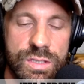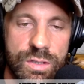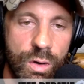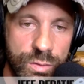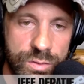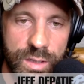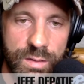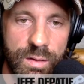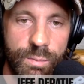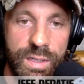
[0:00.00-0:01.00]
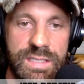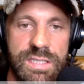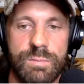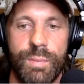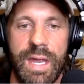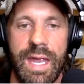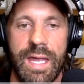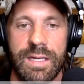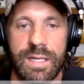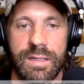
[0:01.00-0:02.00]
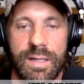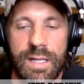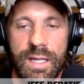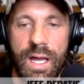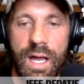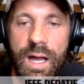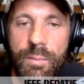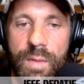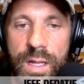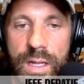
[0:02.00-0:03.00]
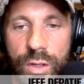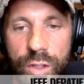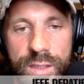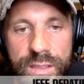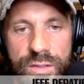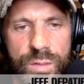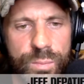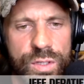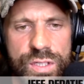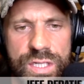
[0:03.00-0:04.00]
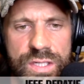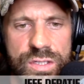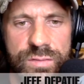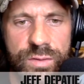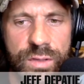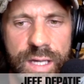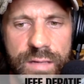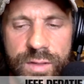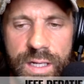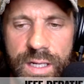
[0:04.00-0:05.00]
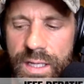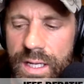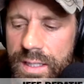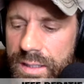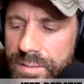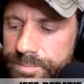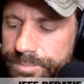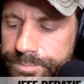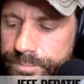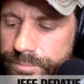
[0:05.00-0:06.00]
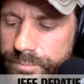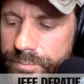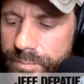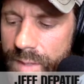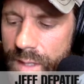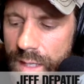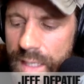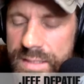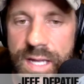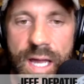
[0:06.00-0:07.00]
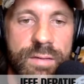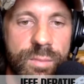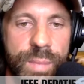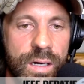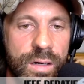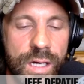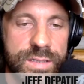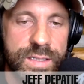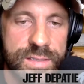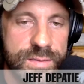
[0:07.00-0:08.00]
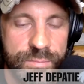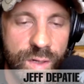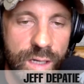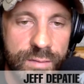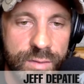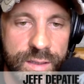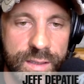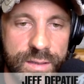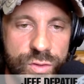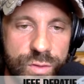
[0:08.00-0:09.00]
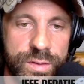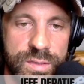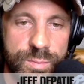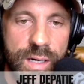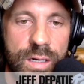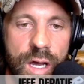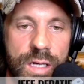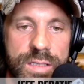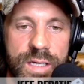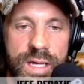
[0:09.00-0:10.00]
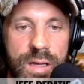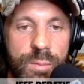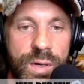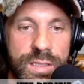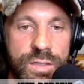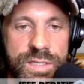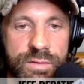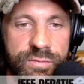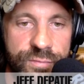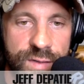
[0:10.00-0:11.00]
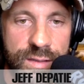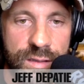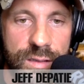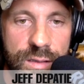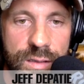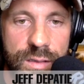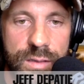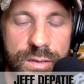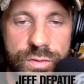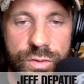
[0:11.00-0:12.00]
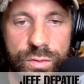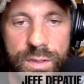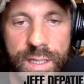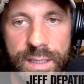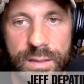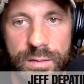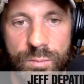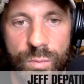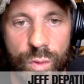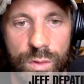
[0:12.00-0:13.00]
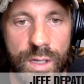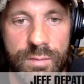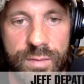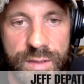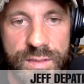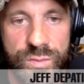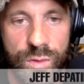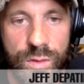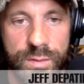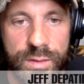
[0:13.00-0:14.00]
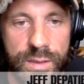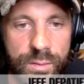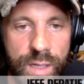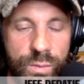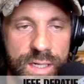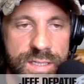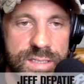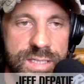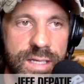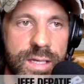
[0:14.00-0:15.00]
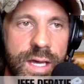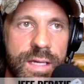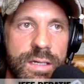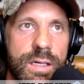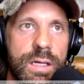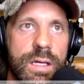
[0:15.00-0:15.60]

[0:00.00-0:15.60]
just alter it, but expand it. Learning new appreciations for life. And it's kind of a paradox because, well, everything in truth is paradox, but using fear to create more love in this world. And when I say that,